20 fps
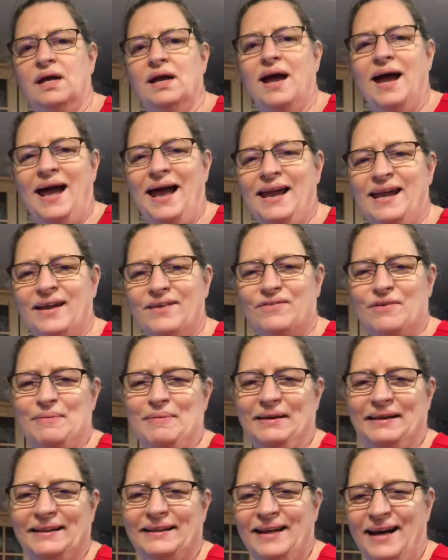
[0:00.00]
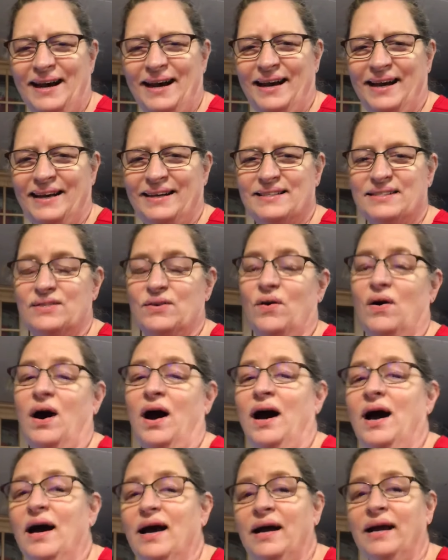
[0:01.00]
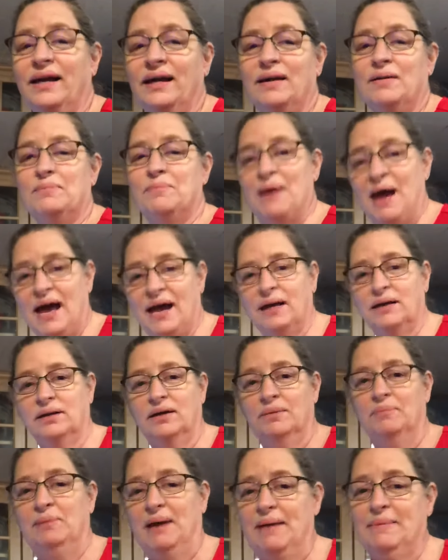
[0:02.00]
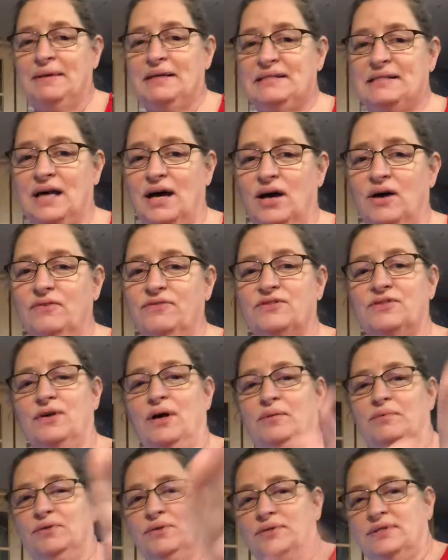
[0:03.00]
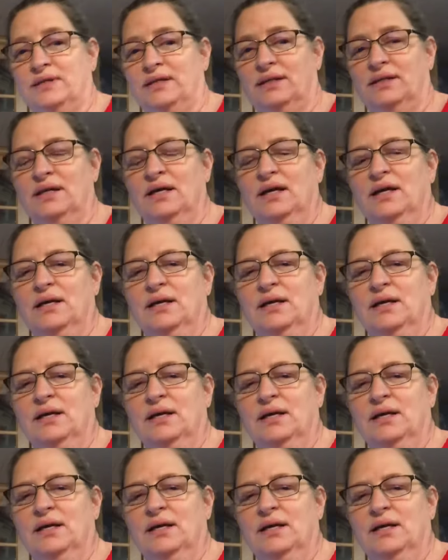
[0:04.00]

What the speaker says: Hey everybody, hi. So I am back by myself, so I'm using